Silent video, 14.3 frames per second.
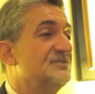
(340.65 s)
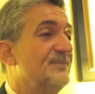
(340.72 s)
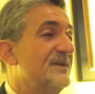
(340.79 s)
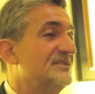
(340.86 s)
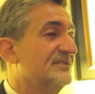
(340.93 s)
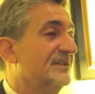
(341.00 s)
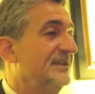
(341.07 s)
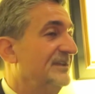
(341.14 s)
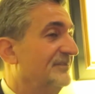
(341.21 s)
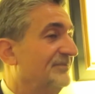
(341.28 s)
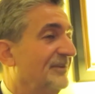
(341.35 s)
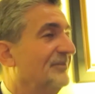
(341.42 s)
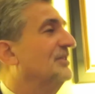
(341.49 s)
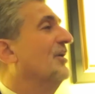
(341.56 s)
especially
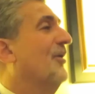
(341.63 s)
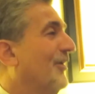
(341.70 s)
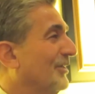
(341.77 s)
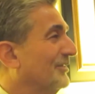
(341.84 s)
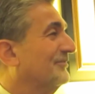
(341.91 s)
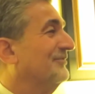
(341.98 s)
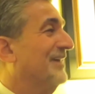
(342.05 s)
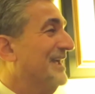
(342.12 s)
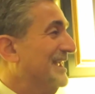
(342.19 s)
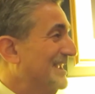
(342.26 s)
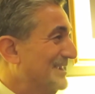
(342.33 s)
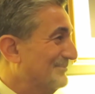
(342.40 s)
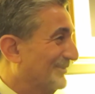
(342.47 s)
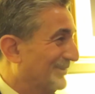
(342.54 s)
if they're in the Hall of
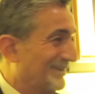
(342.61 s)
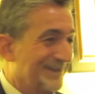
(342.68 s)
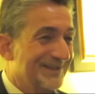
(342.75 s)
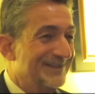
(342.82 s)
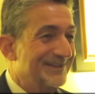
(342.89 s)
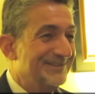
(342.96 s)
Fame or